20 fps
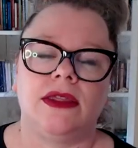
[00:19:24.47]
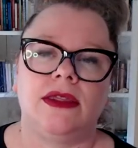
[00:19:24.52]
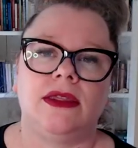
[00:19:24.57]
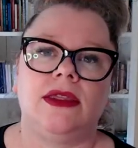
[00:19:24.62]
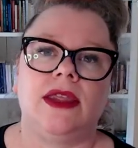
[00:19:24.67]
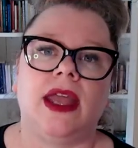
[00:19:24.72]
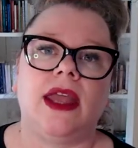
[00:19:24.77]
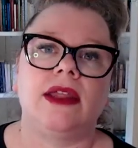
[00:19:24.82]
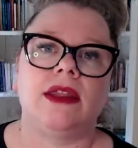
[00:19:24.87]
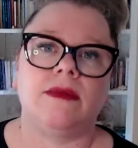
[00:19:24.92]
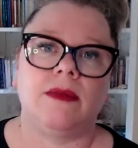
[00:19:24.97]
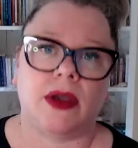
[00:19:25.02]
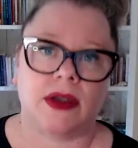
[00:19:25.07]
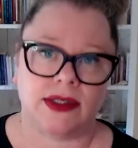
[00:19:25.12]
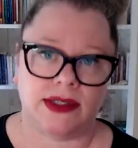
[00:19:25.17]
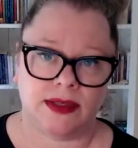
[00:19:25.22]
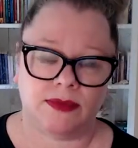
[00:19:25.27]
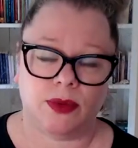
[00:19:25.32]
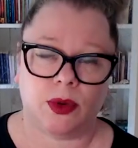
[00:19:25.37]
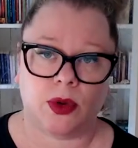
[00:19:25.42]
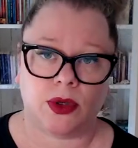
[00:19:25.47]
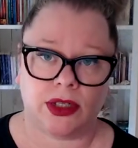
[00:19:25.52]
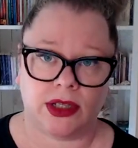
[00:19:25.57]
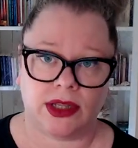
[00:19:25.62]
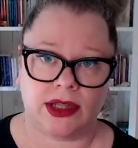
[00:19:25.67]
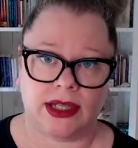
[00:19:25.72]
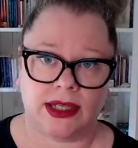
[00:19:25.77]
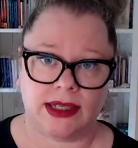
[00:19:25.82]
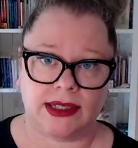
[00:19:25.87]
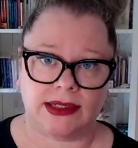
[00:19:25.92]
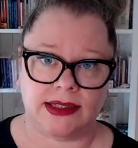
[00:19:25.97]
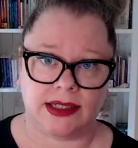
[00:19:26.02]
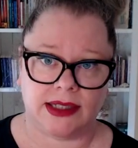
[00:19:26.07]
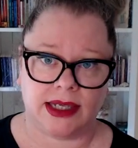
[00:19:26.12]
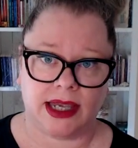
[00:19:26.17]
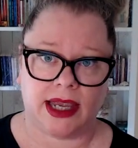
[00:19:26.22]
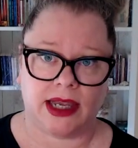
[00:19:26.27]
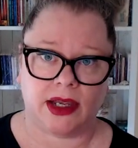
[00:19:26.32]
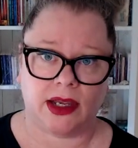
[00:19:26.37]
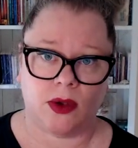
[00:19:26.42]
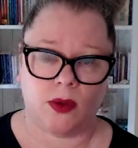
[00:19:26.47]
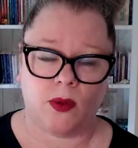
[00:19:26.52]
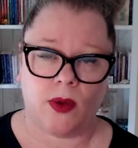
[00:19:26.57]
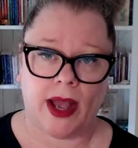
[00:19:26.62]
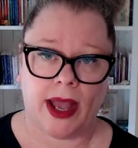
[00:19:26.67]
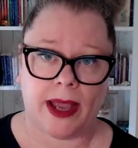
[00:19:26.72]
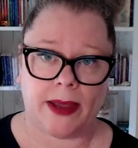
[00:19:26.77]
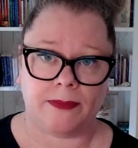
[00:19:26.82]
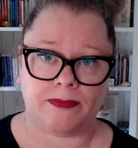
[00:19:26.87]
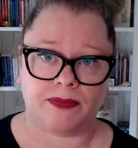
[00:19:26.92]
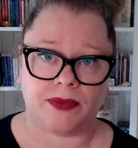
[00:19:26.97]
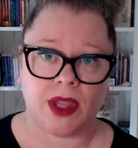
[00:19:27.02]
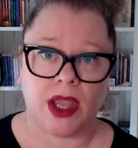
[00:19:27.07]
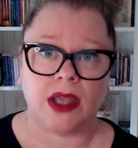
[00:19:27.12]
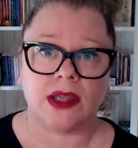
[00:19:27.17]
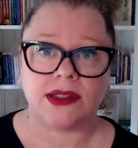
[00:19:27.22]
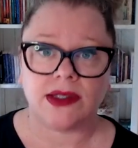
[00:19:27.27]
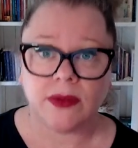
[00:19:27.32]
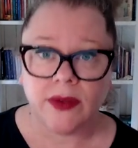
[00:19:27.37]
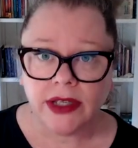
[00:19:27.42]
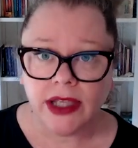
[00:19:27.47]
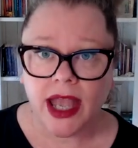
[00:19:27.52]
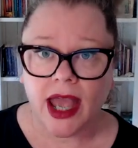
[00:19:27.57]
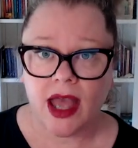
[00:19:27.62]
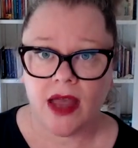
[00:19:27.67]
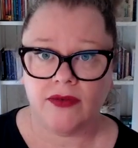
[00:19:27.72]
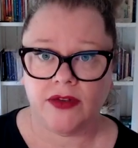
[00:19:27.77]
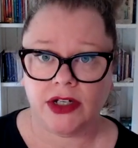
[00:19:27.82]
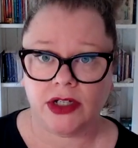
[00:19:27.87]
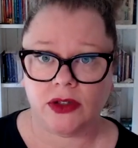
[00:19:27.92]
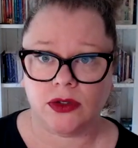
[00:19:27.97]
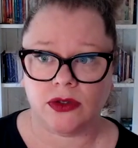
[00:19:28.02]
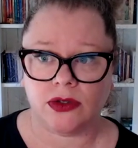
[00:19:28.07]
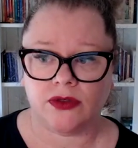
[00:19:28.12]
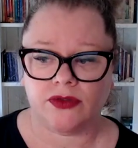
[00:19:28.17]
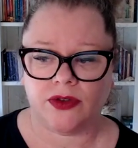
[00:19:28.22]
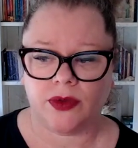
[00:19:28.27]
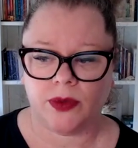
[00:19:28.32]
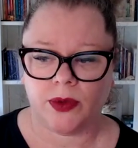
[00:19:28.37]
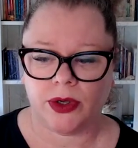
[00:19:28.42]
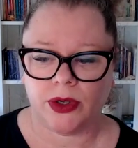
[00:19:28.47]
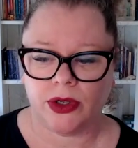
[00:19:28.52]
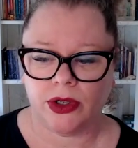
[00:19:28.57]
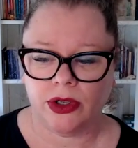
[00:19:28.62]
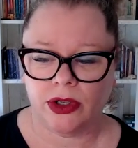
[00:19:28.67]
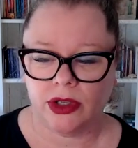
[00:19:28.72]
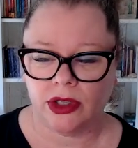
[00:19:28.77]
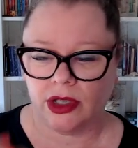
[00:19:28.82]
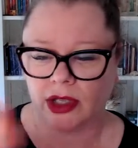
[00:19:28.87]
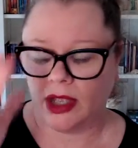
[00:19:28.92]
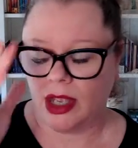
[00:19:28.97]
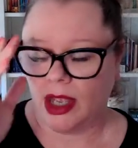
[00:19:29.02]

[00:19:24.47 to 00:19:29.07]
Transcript: They're the most important things to take away. So when you're having a look for work,